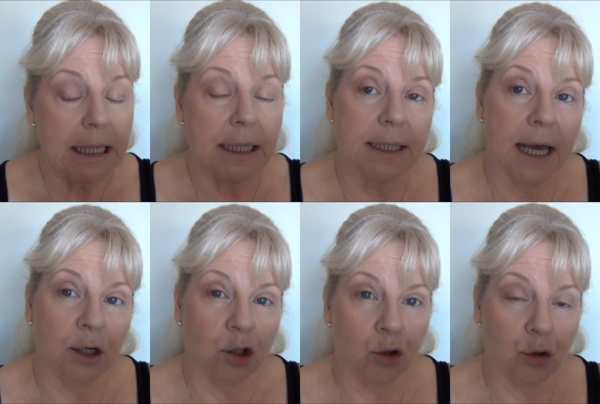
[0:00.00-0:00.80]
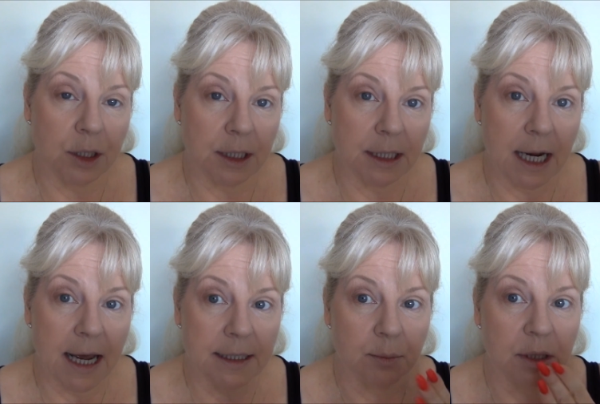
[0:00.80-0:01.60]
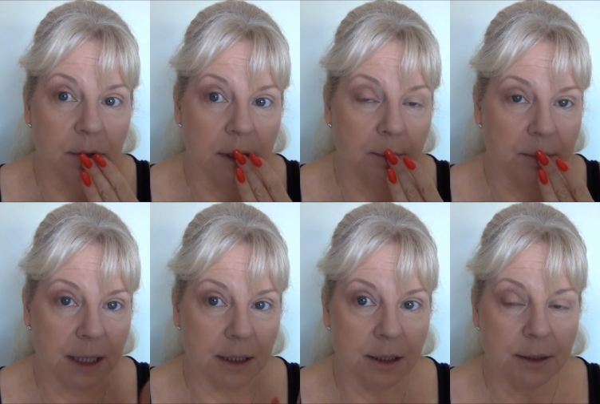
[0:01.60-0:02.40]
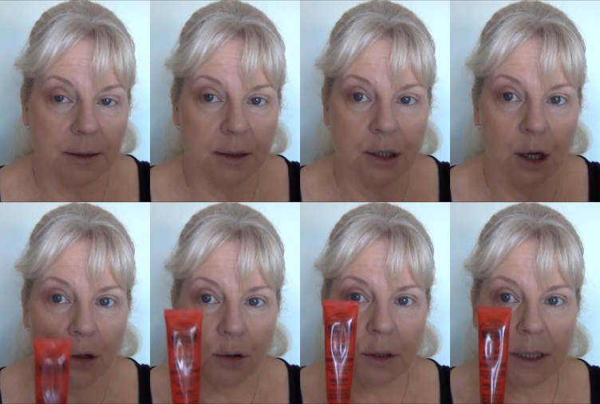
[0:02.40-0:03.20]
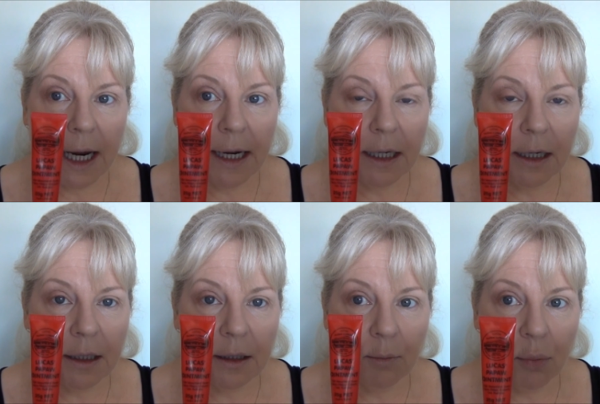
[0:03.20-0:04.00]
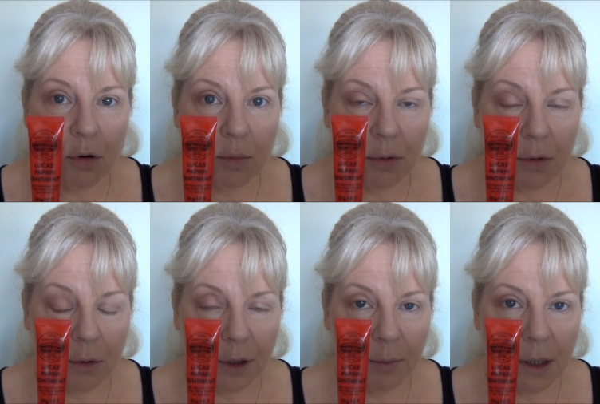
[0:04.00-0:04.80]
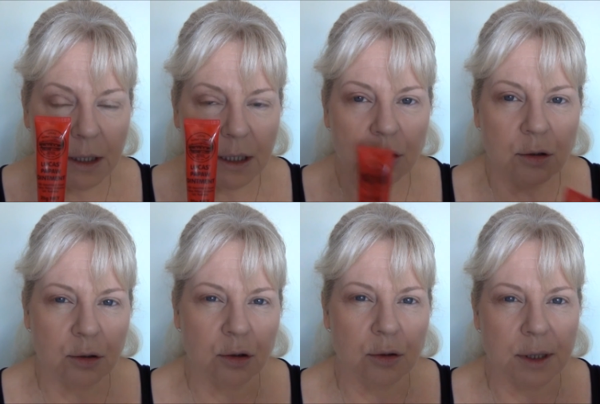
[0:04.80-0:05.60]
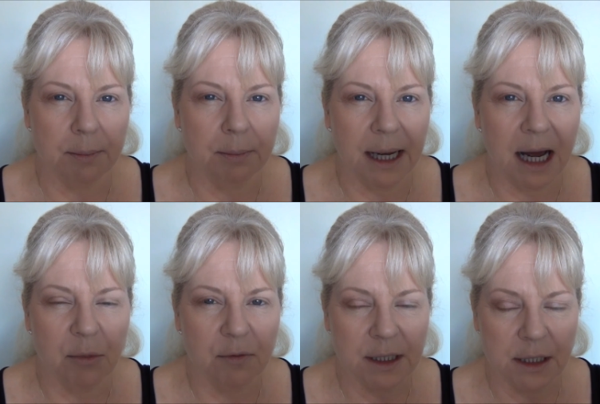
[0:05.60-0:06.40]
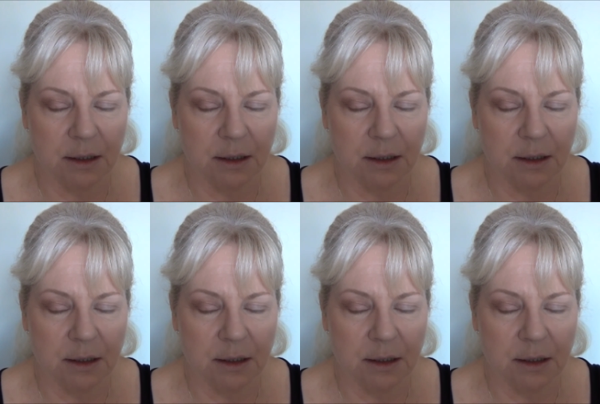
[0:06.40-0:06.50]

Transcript: is how to use it as a bit of a lip tint. So taking Pawpaw ointment, and you could use a balm of any